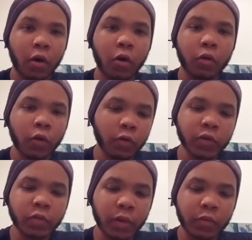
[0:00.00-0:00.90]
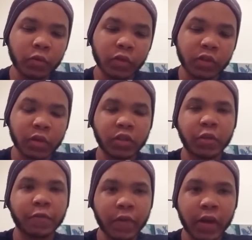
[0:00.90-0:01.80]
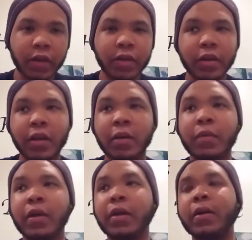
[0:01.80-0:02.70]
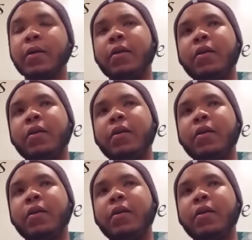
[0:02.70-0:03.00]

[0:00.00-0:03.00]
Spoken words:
oh, the only reason why I'm doing this is because you're fake. And I'm like,